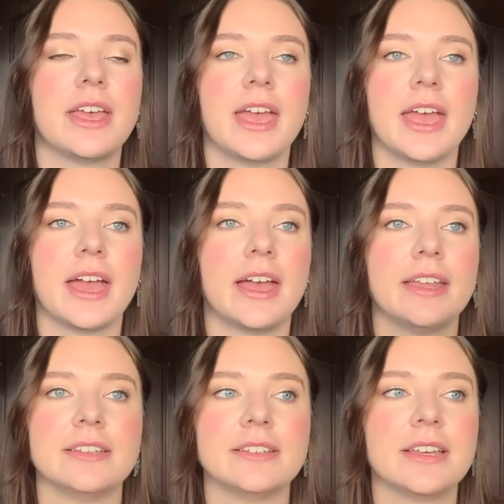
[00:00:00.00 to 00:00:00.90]

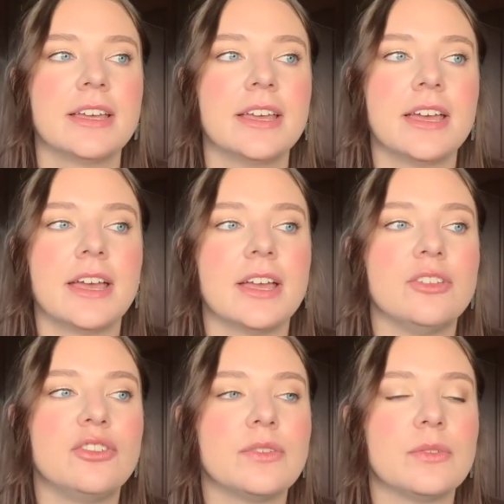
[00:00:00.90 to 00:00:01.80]
And
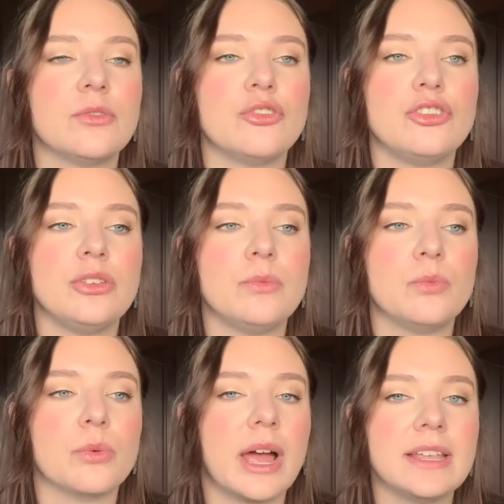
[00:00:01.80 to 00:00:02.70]
just, she
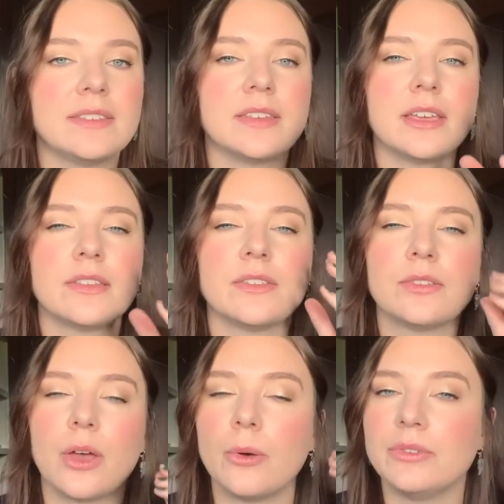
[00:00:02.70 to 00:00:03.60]
writes it
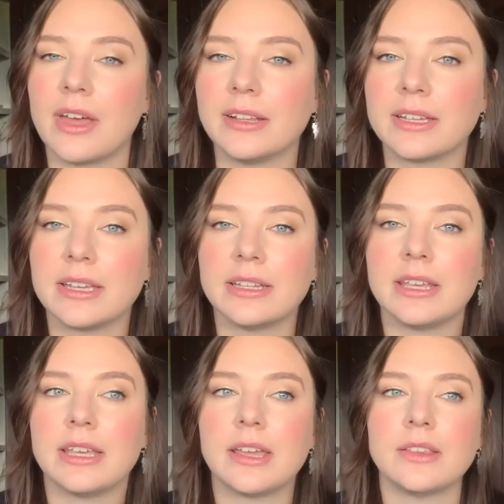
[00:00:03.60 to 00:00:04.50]
so
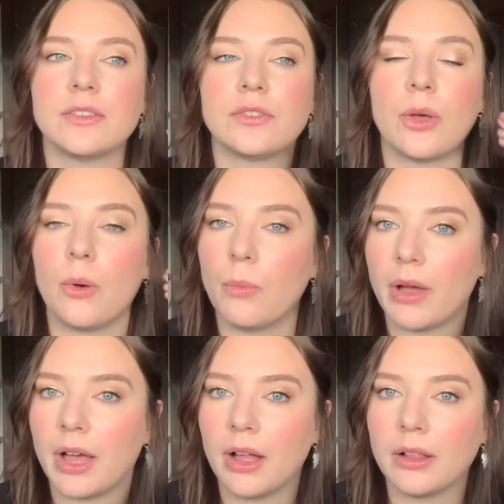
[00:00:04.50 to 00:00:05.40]
delicately and so
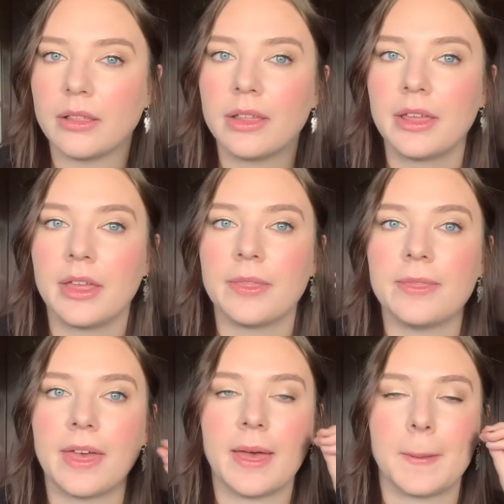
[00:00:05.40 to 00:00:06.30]
well
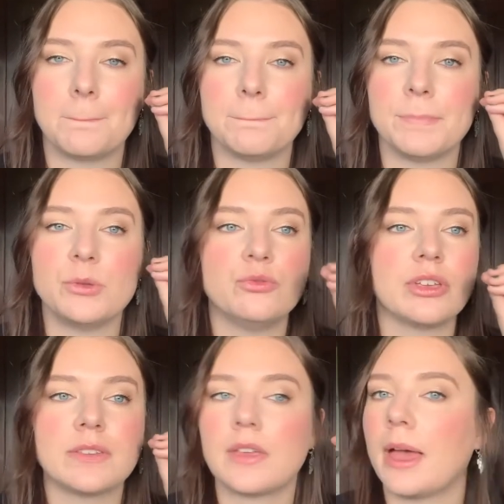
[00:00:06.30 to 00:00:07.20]
that you
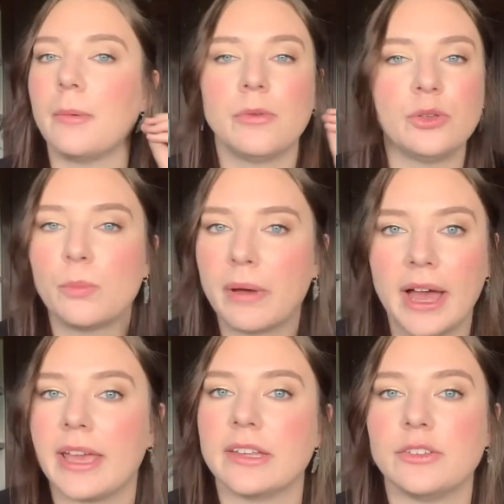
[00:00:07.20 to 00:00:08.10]
just I you
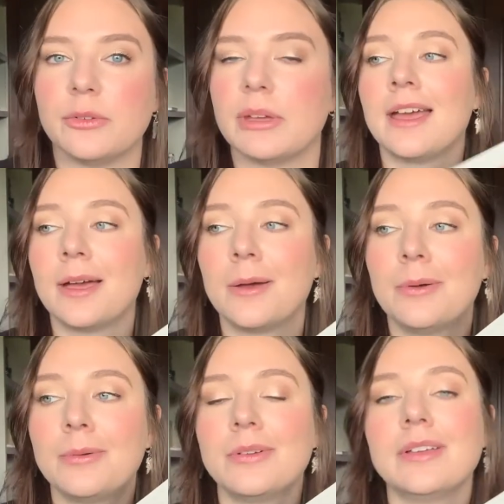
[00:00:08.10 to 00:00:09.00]
buy into it.
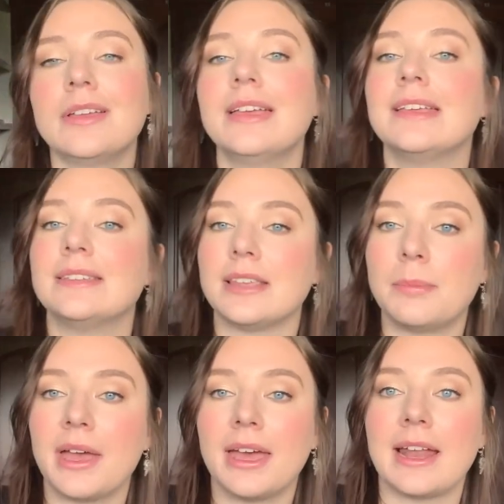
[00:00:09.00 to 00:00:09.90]
Now skip
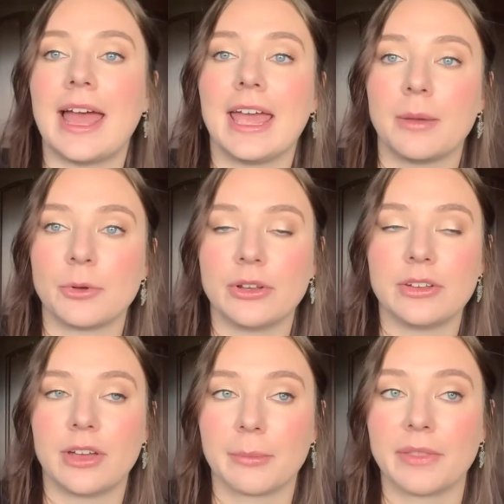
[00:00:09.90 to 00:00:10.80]
ahead. I am going to
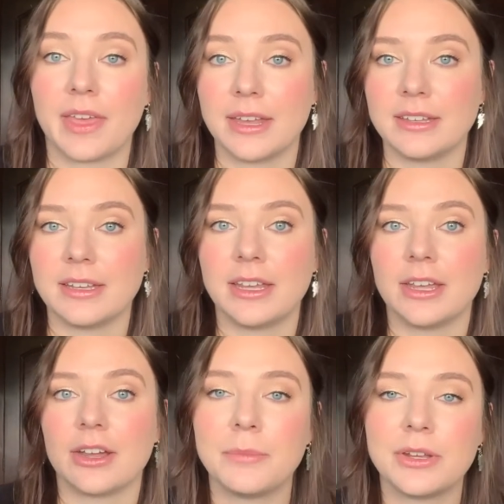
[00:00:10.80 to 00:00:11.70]
talk about the ending
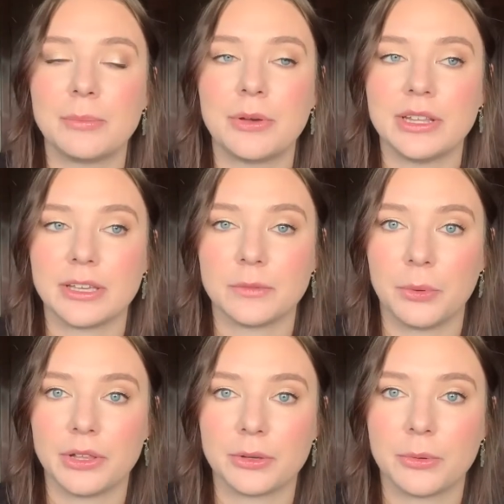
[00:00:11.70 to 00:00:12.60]
here. I'm gonna put like a
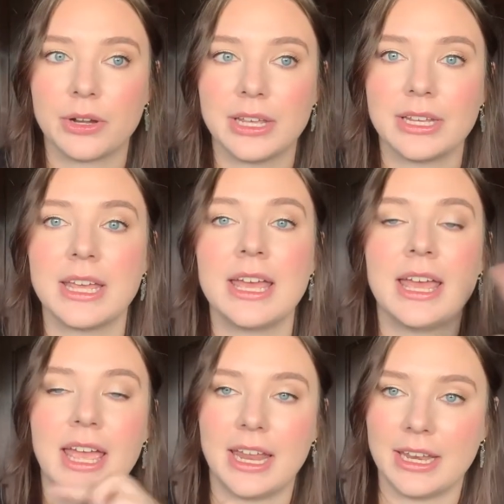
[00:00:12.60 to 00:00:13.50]
spoiler warning
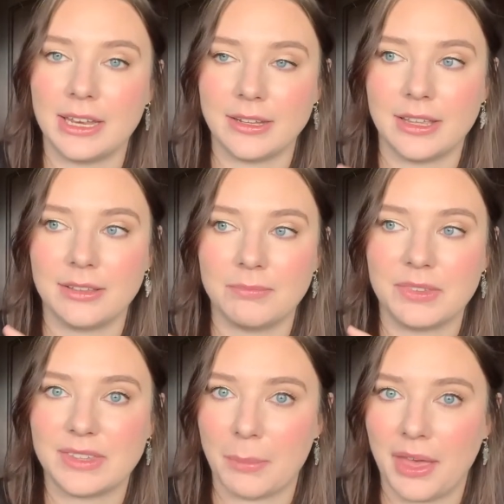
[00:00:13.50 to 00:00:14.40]
and
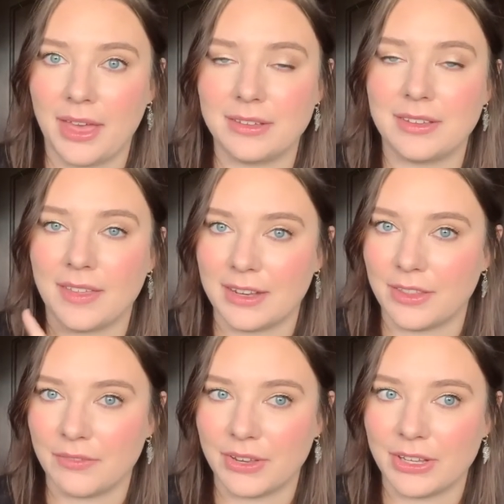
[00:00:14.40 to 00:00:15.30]
skip ahead to the end of
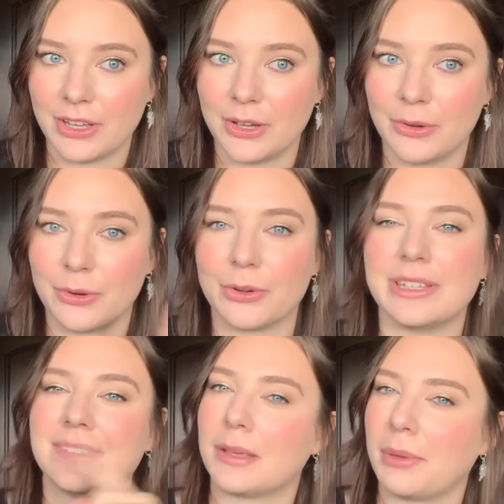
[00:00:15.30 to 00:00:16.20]
the video or
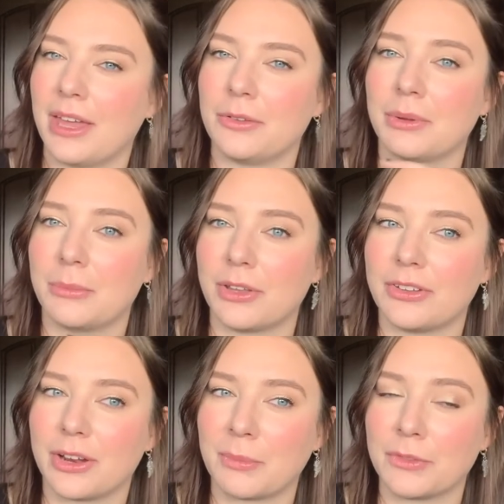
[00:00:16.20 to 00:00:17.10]
like skip ahead to when I'm done
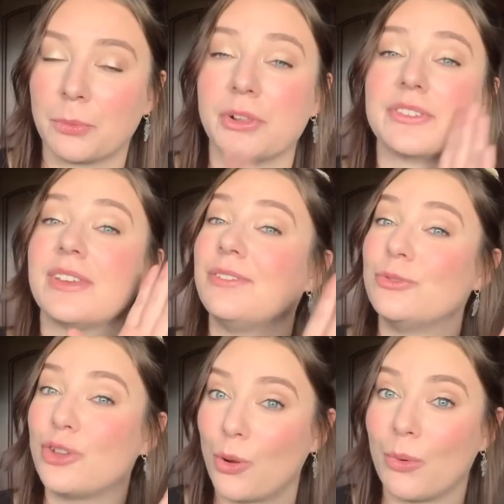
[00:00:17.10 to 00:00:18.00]
talking about spoilers if you
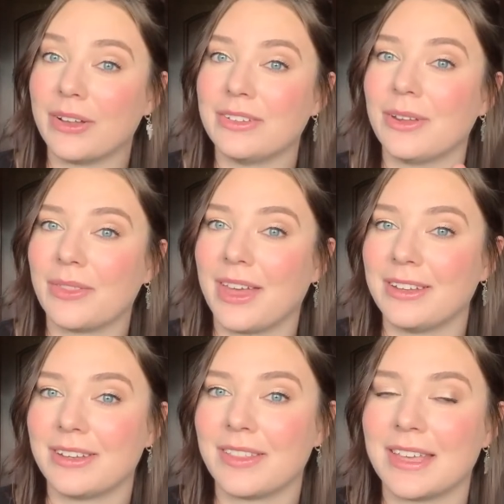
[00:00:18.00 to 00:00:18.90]
don't want to know the
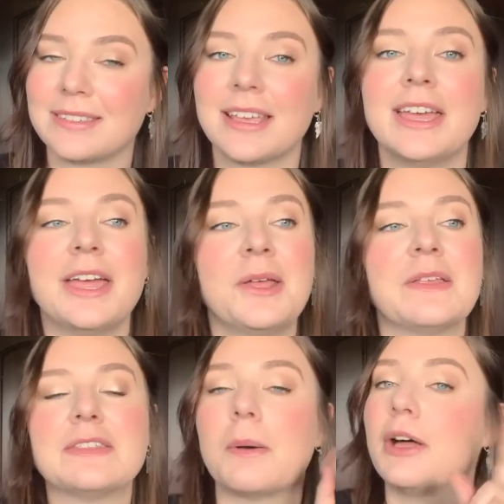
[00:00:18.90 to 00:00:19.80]
ending of this.
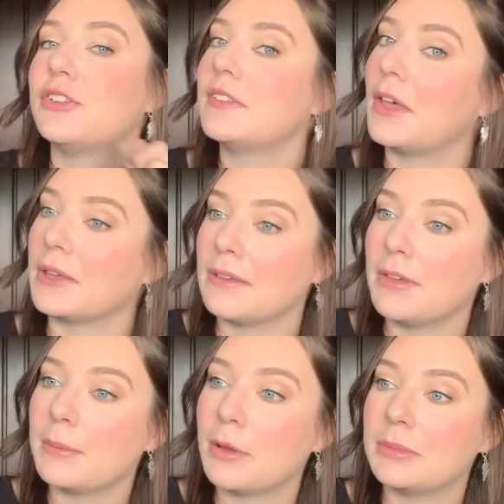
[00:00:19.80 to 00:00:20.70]
So I'll just I'll give you
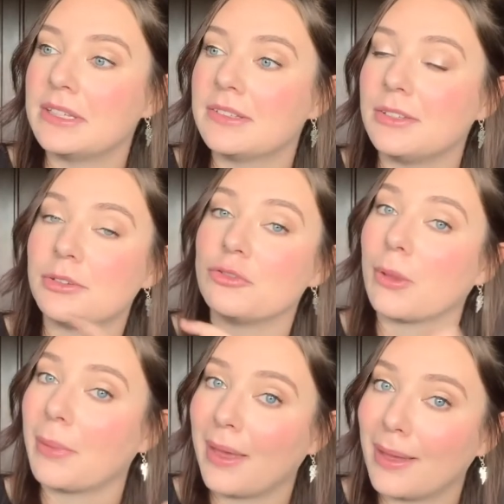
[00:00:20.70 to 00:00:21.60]
a moment. You can
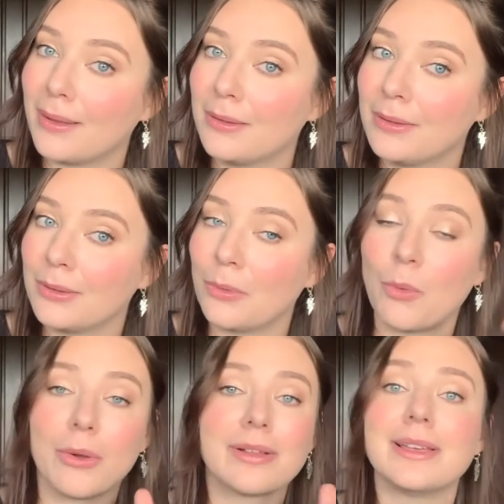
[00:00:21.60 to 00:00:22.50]
jump ahead
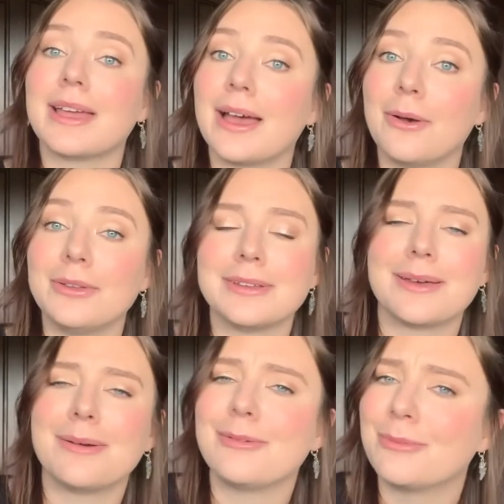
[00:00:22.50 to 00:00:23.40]
or click out, you
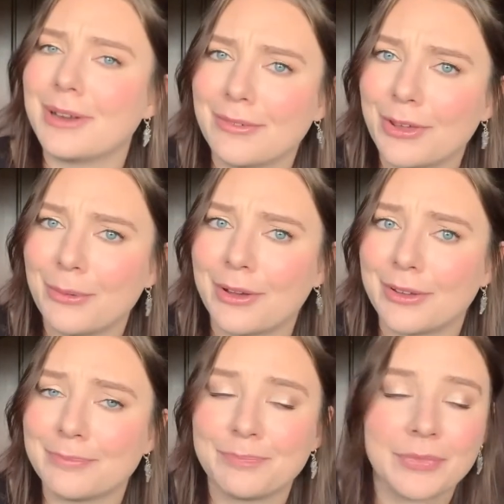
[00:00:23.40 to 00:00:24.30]
know, whatever you want.